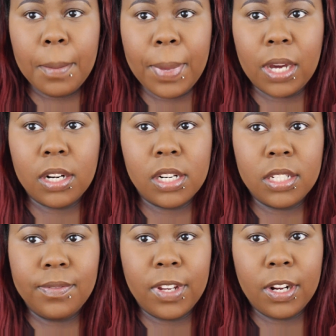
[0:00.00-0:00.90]
powder
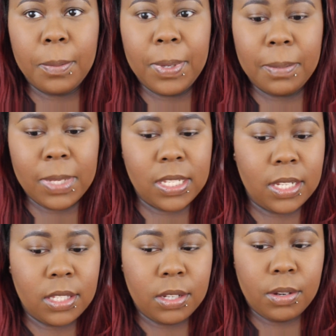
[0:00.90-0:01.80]
is very
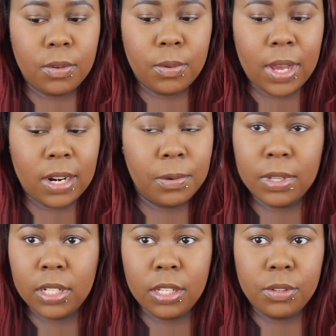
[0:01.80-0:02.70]
pigmented, so I don't
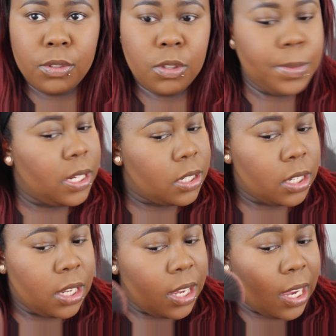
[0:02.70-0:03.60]
want to use too much.
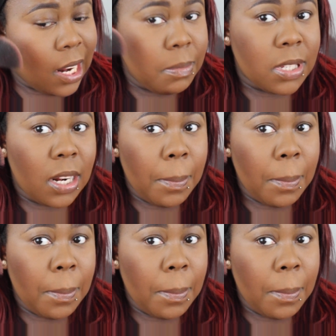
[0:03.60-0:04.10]
And I'm just